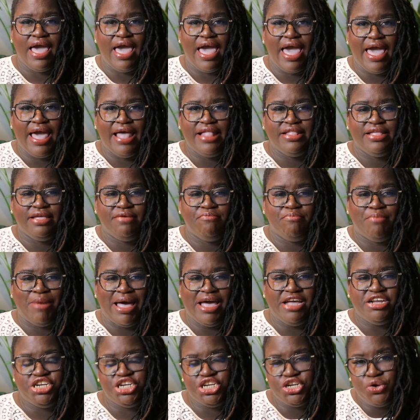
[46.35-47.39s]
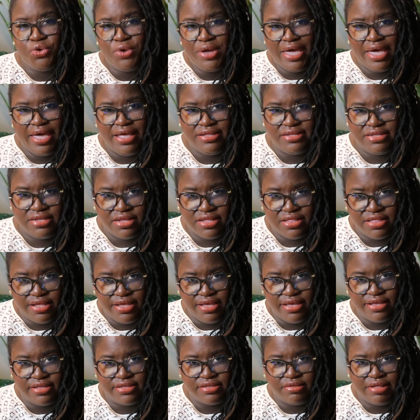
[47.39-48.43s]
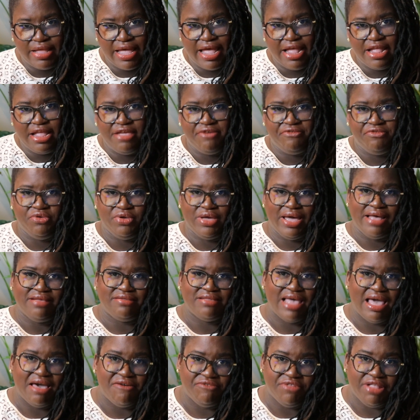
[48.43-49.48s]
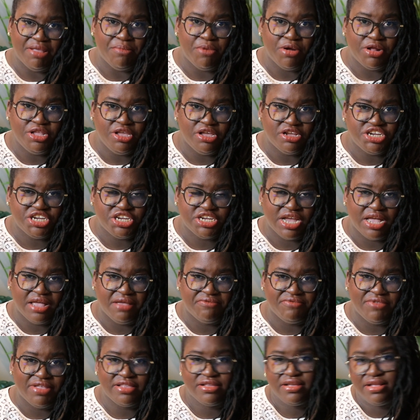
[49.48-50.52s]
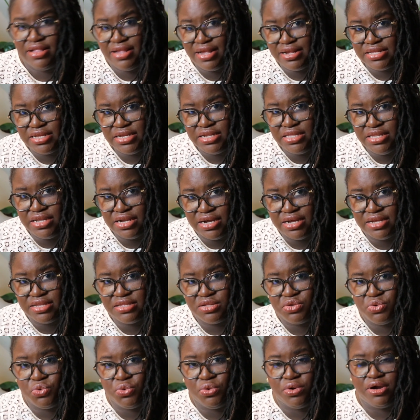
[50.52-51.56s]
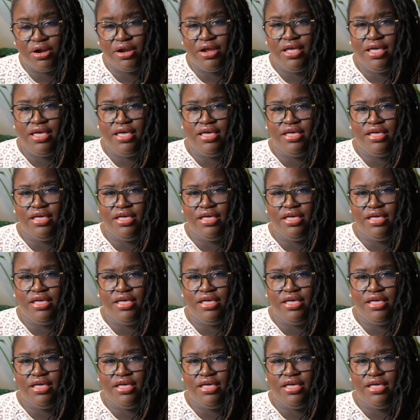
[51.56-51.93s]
And by showcasing these, that if you guys have them on your shelf that's collecting dust or